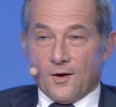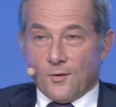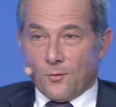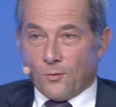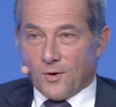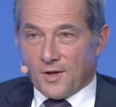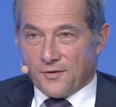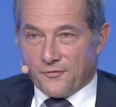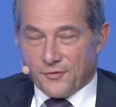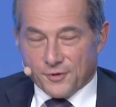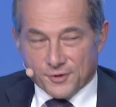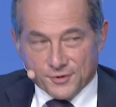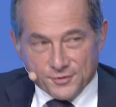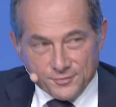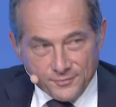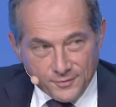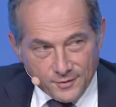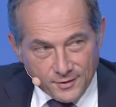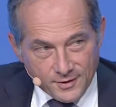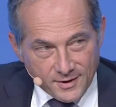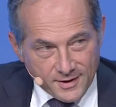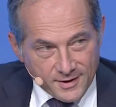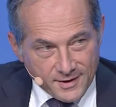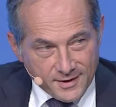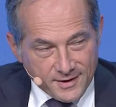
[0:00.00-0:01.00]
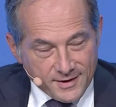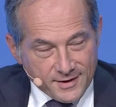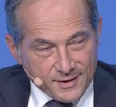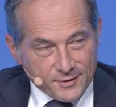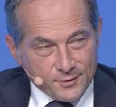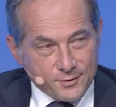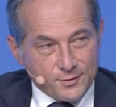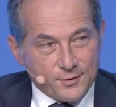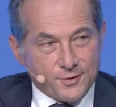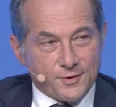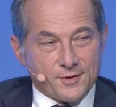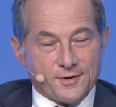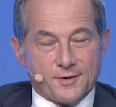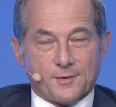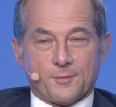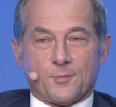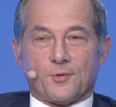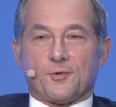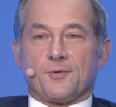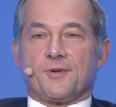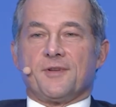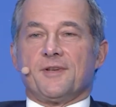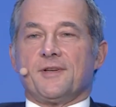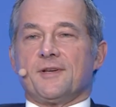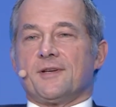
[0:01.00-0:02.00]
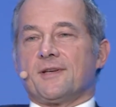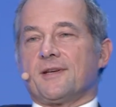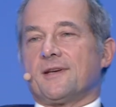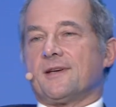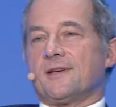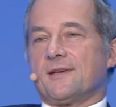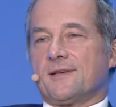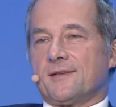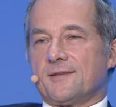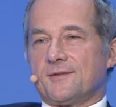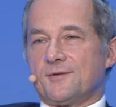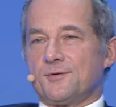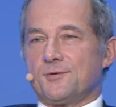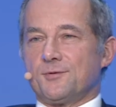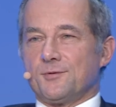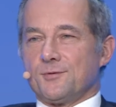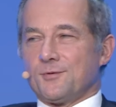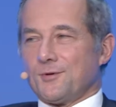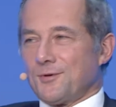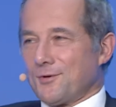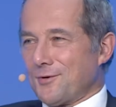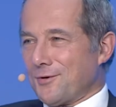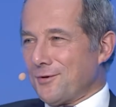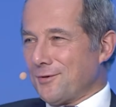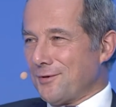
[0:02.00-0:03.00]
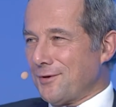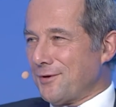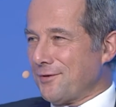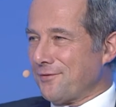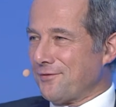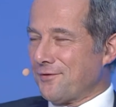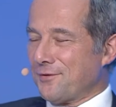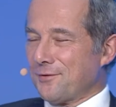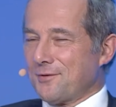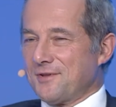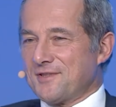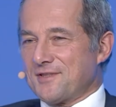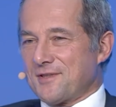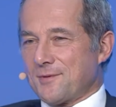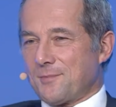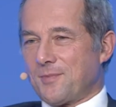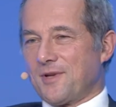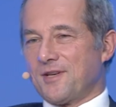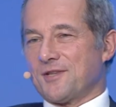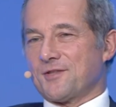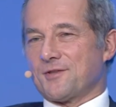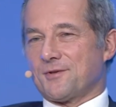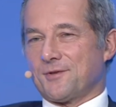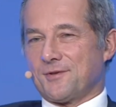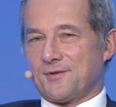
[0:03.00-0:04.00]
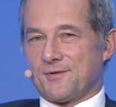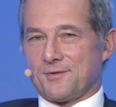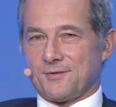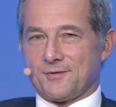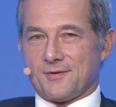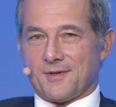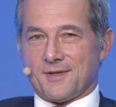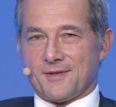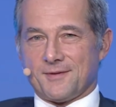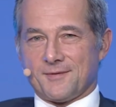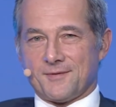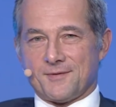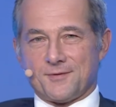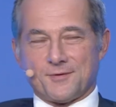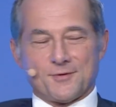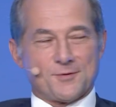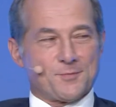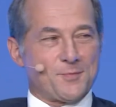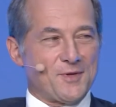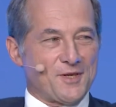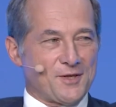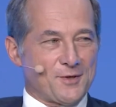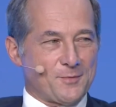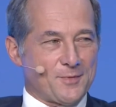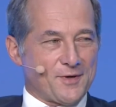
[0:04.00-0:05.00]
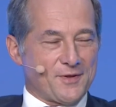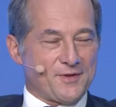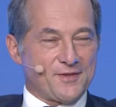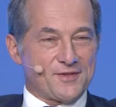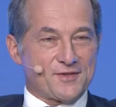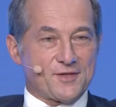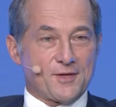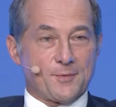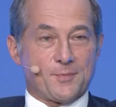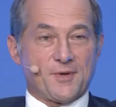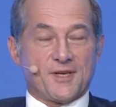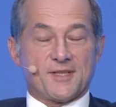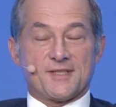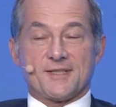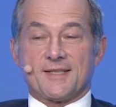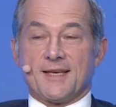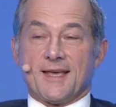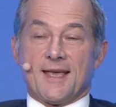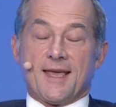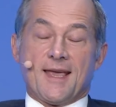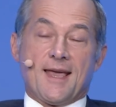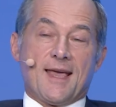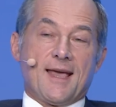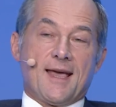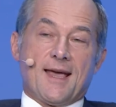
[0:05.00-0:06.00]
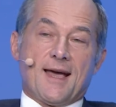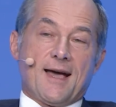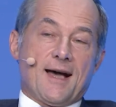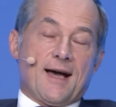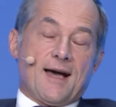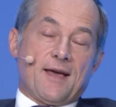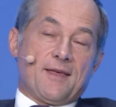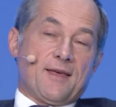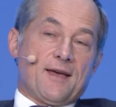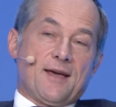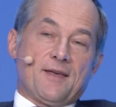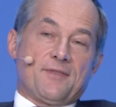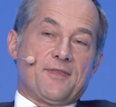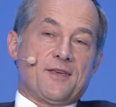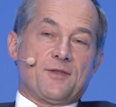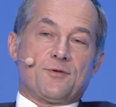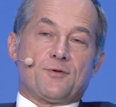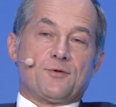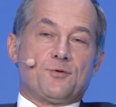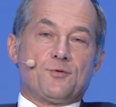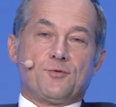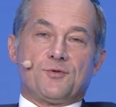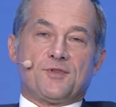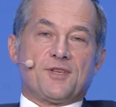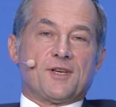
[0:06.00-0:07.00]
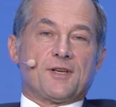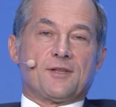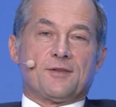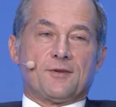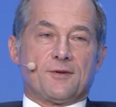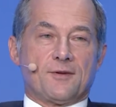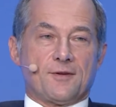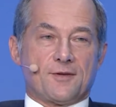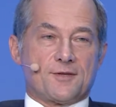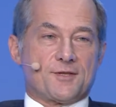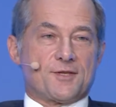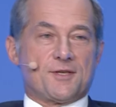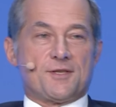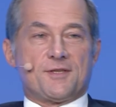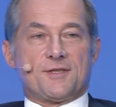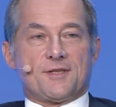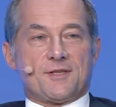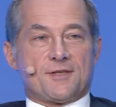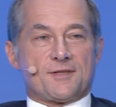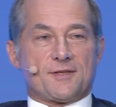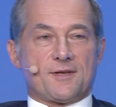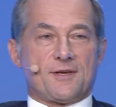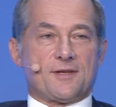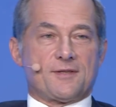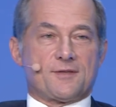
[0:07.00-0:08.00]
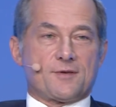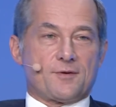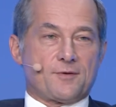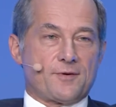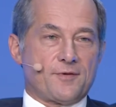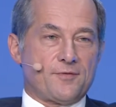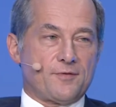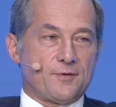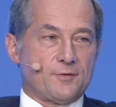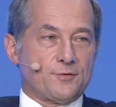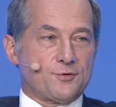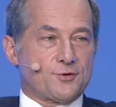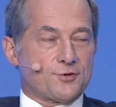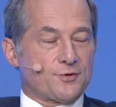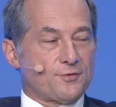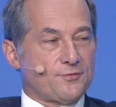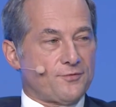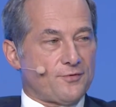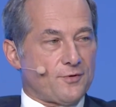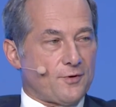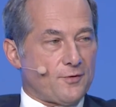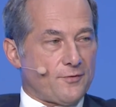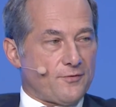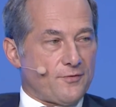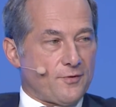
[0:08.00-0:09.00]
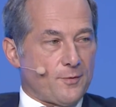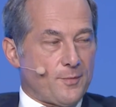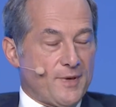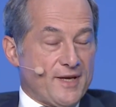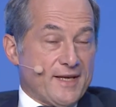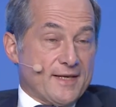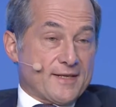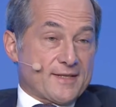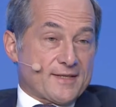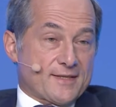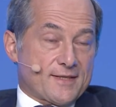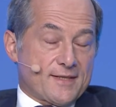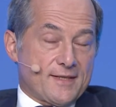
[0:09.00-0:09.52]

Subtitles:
Well, first of all, good morning to all of you. It's a pleasure to speak about these topics. I think the new technologies, it's a revolution for banks.